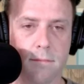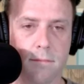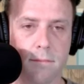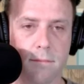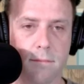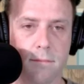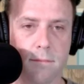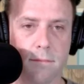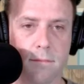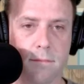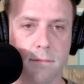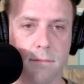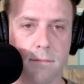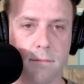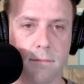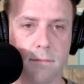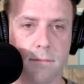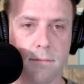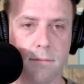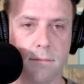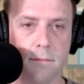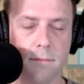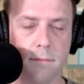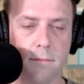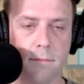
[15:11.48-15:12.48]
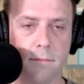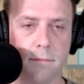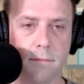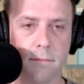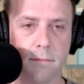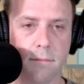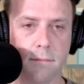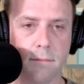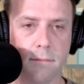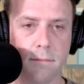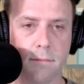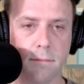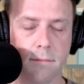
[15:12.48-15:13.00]

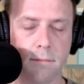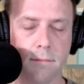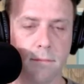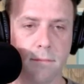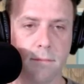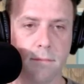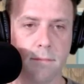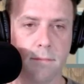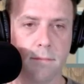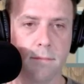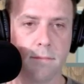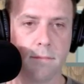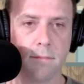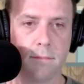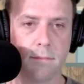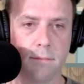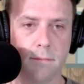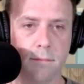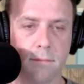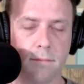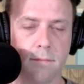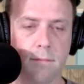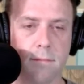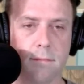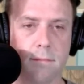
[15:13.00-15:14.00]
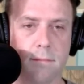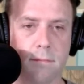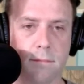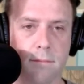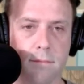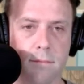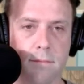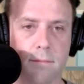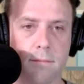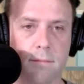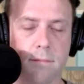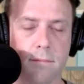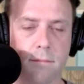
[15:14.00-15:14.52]

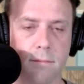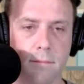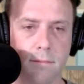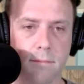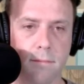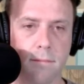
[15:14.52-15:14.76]
(silent)